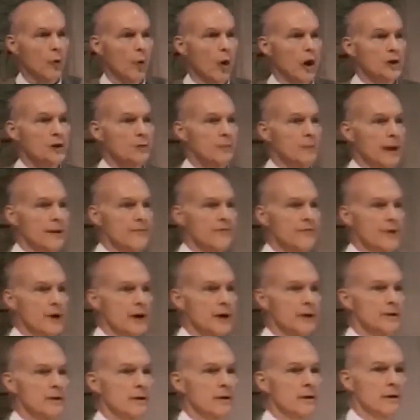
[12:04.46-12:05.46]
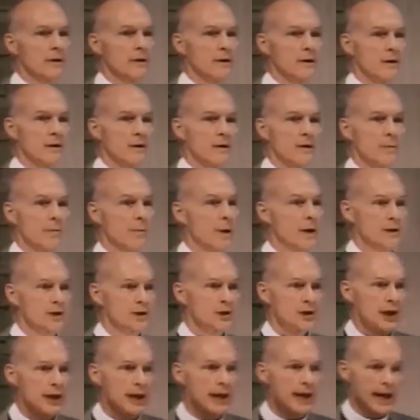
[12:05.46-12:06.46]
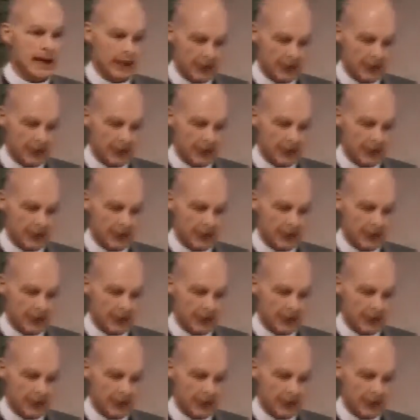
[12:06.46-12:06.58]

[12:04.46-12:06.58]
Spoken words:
to wash my feet, but she